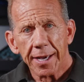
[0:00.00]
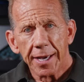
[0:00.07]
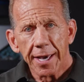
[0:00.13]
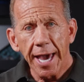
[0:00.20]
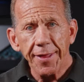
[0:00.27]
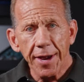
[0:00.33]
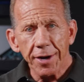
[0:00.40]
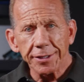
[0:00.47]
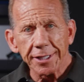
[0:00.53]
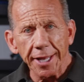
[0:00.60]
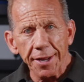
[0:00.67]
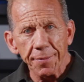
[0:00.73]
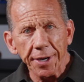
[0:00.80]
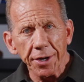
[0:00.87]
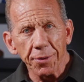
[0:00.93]
Hey there, it's
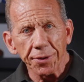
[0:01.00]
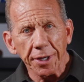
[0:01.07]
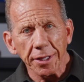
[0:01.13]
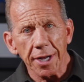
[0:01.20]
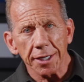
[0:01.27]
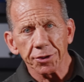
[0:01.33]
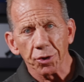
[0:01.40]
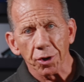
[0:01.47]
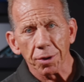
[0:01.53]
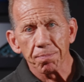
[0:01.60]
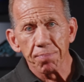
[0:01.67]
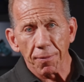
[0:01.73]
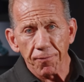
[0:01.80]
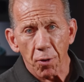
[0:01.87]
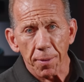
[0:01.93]
Lenny Magill with the Glockstore
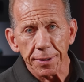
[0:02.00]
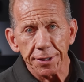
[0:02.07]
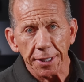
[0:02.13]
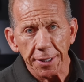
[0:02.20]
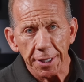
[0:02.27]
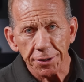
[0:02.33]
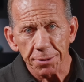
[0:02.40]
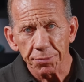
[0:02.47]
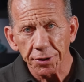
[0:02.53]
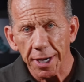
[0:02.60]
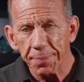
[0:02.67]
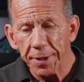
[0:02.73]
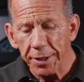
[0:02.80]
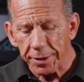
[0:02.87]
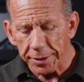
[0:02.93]
Performance and Custom
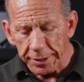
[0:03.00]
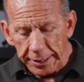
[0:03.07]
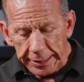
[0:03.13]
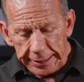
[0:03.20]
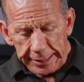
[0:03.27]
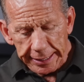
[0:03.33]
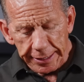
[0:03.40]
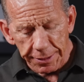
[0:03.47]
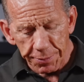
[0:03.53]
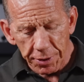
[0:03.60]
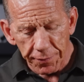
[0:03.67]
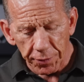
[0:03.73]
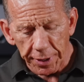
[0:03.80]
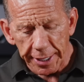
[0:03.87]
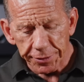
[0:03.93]
Shop here in the
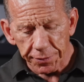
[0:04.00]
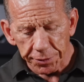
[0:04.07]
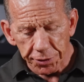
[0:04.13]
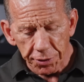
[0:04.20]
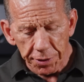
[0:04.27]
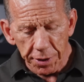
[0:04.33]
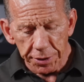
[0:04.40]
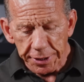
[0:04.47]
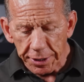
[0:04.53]
beautiful Nashville studios.